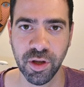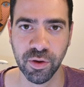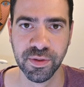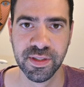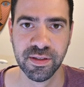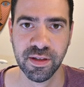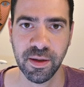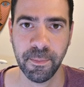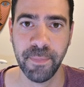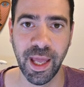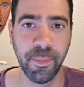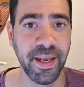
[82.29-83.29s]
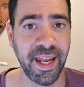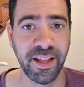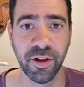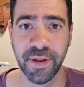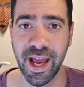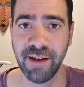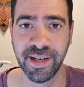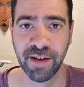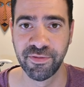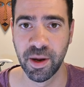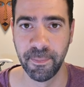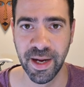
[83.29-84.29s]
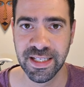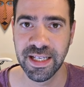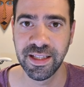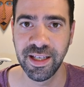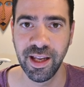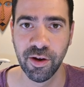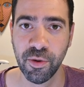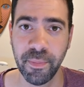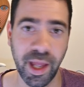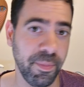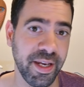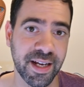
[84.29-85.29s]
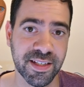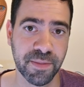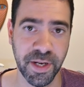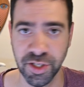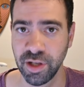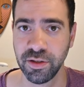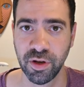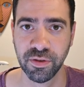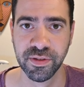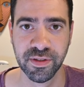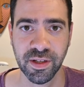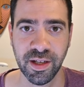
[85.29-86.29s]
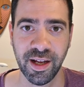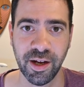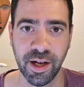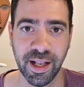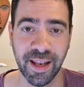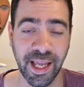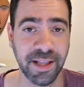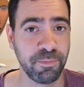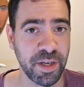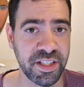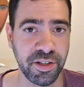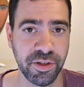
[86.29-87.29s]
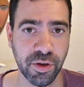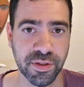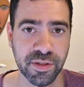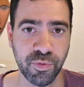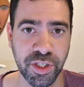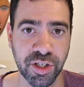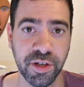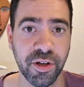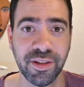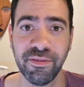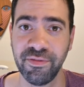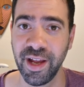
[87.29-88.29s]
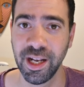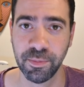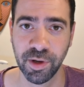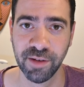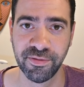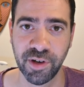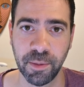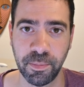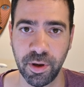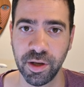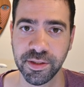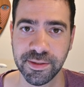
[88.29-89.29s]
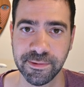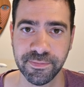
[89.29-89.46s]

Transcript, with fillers: nodes. Maybe they don't have enough capacity, or maybe they are special nodes, like master nodes, which are not available for our pod.